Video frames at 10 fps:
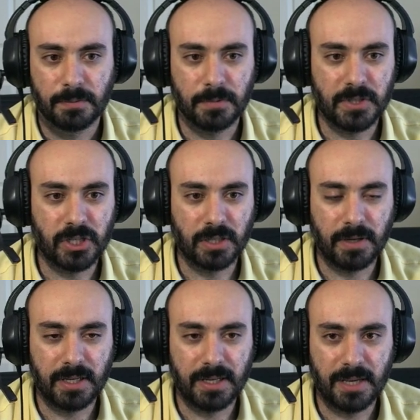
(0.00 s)
We
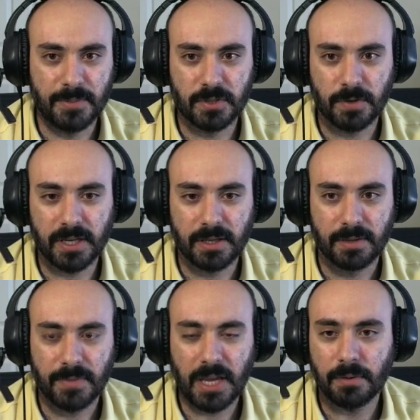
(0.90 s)
generate an Ebon Drake.
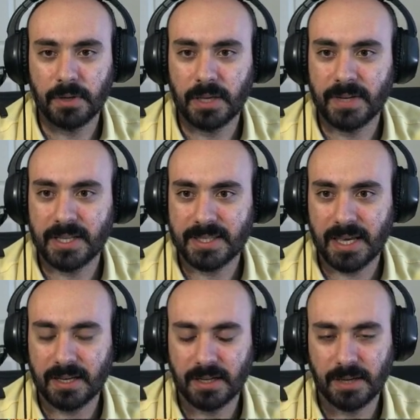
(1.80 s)
Now, if it hits
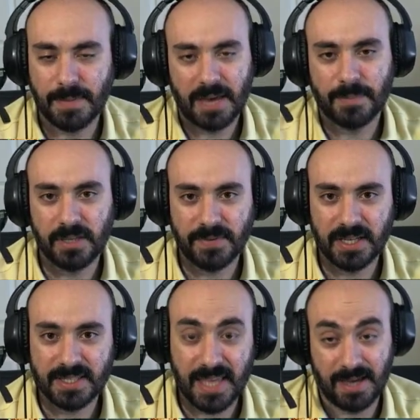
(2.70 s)
that, I'm happy. If it
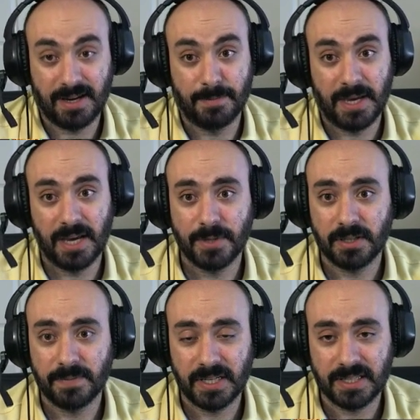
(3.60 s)
hits that, I'm happy.
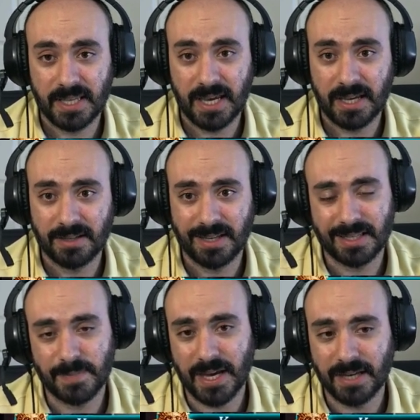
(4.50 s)
If it hits that,
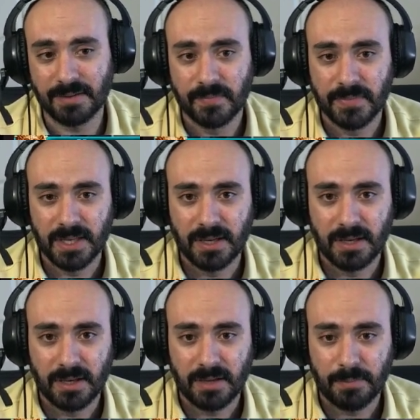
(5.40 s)
that's bad.
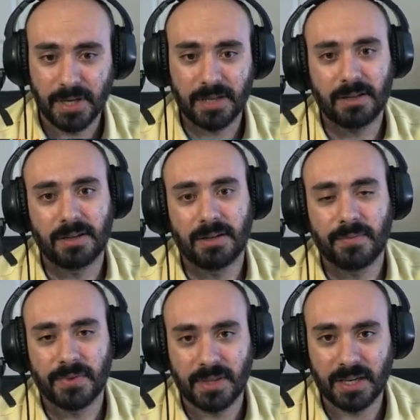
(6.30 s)
But,
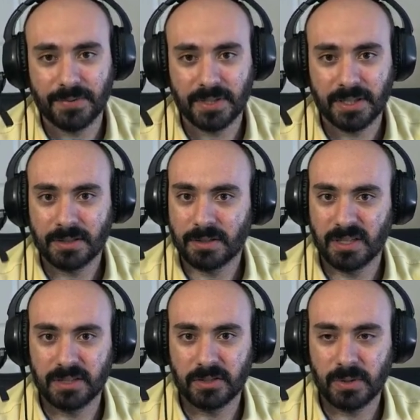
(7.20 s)
thankfully,
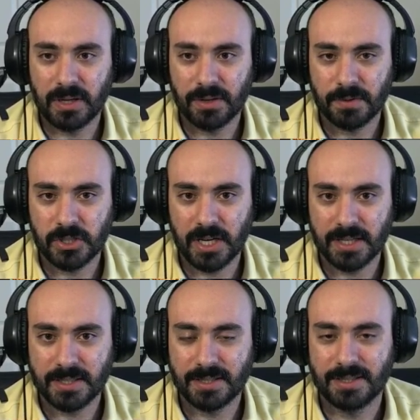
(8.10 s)
on the 2 out of 3
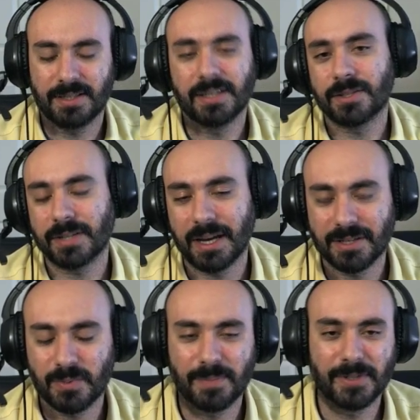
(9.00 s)
chance, it took out
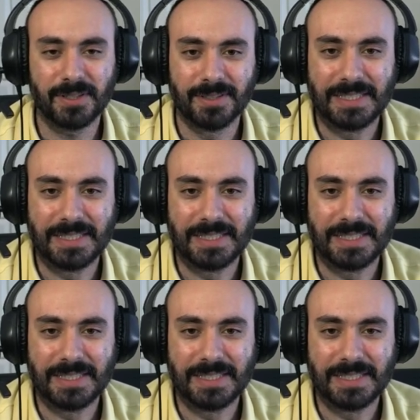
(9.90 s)
his weapon.